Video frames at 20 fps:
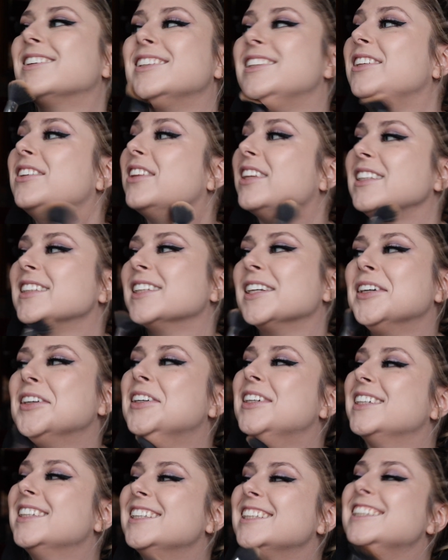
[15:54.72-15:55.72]
You think so?
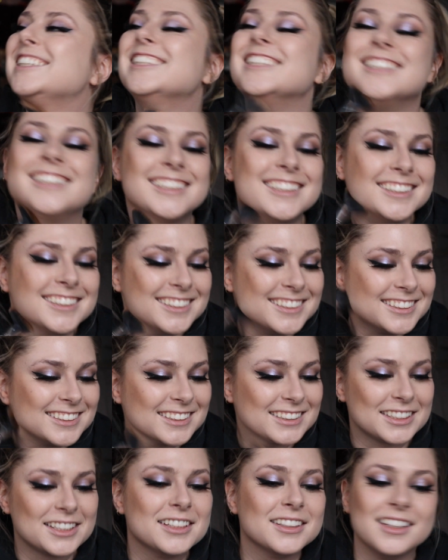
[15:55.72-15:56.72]

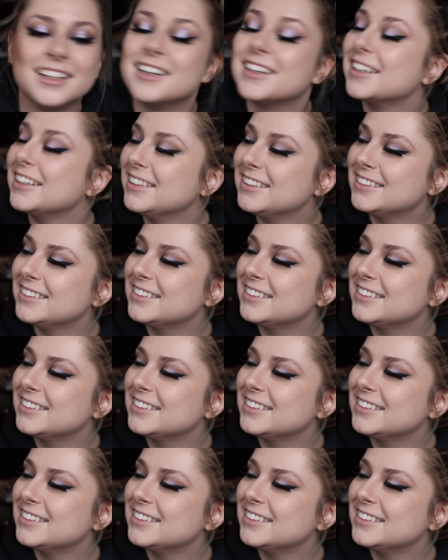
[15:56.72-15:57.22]
Good luck.